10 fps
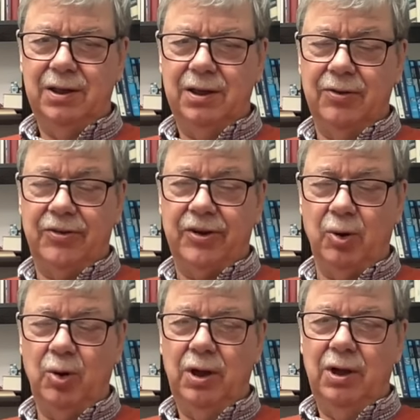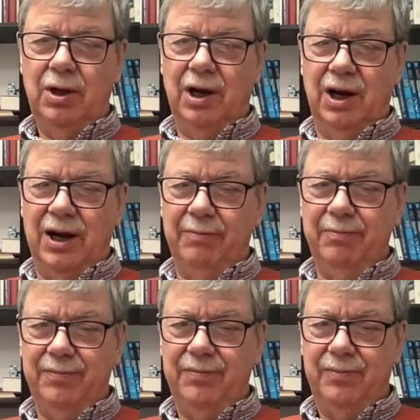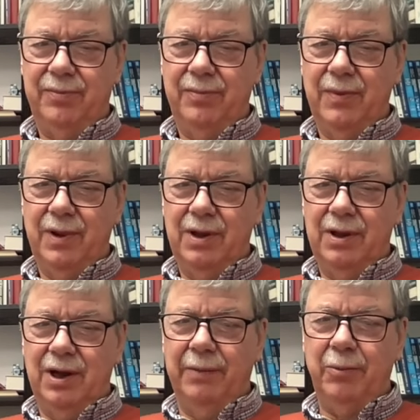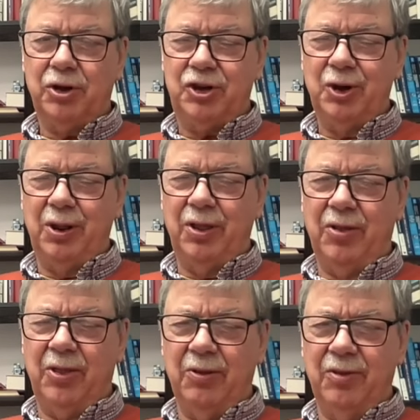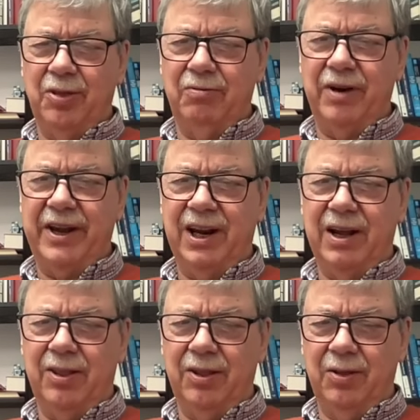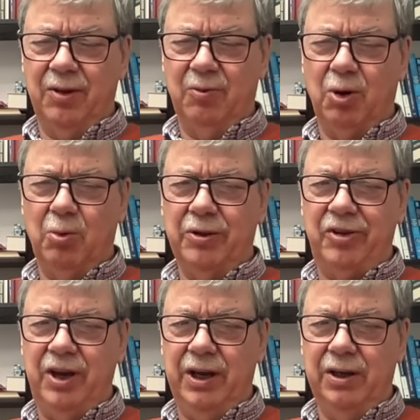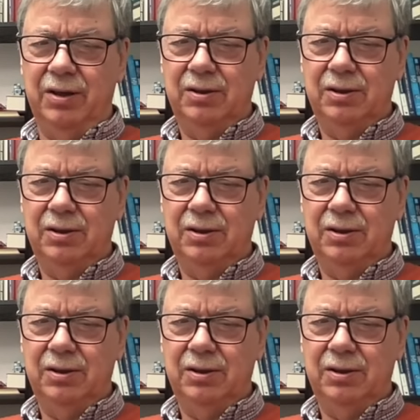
And so I'm I'm not sure the the, the regular the, the, what we're seeing.